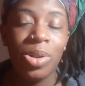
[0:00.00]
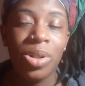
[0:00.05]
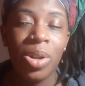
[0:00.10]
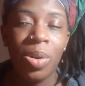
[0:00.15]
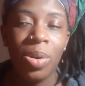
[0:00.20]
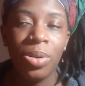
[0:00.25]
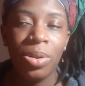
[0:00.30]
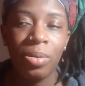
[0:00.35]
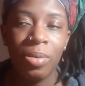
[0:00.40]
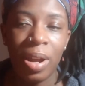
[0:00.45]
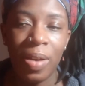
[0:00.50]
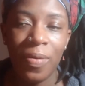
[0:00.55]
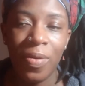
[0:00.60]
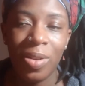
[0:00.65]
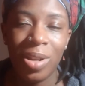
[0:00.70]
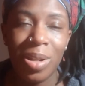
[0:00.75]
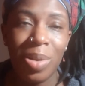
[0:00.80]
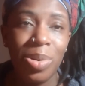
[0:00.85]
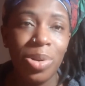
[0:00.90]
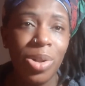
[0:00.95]
so grateful
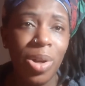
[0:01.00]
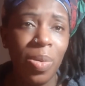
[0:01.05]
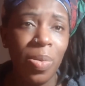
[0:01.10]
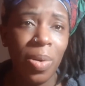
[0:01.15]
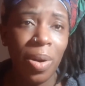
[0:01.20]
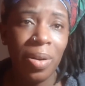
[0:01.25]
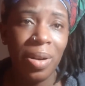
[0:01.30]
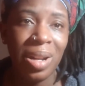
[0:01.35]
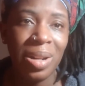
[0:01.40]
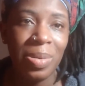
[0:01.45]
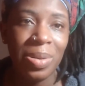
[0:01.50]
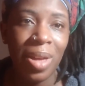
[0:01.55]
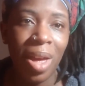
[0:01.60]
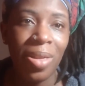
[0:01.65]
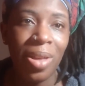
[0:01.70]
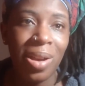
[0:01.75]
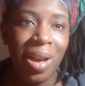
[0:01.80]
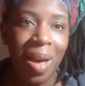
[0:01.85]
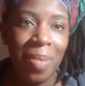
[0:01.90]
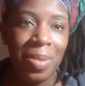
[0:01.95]
because I was so worried with all
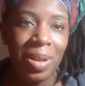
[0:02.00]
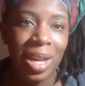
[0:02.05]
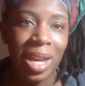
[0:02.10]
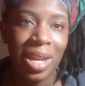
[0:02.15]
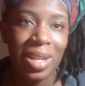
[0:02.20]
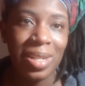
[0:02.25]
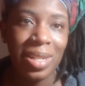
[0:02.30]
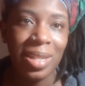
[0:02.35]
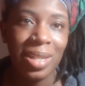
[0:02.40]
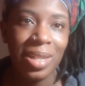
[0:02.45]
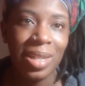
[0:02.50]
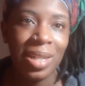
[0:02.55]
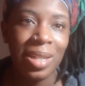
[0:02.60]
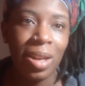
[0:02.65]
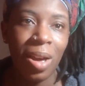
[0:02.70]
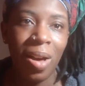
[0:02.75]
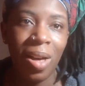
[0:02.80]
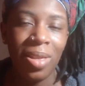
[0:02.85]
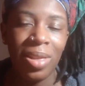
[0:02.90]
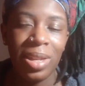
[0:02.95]
the complications and
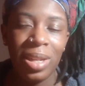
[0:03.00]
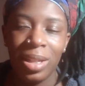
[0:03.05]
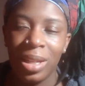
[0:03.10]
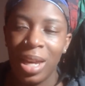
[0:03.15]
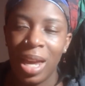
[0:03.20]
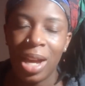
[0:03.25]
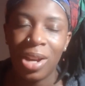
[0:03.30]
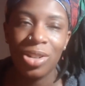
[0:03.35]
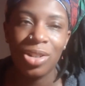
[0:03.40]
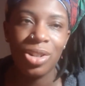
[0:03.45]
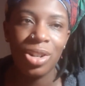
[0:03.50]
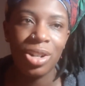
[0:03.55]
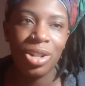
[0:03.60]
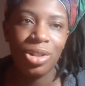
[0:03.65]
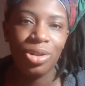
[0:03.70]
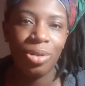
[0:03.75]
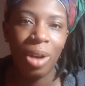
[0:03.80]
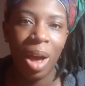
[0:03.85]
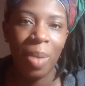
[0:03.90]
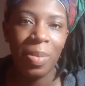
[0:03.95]
all the extra
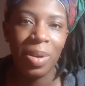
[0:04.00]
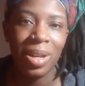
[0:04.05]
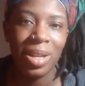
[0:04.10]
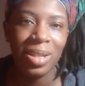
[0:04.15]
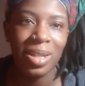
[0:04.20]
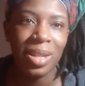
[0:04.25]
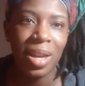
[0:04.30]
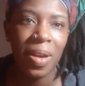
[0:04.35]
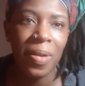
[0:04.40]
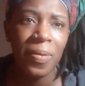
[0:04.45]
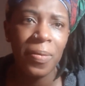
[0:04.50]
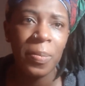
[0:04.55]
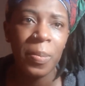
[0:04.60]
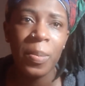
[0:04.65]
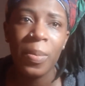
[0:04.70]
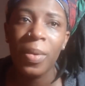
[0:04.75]
drama and stuff.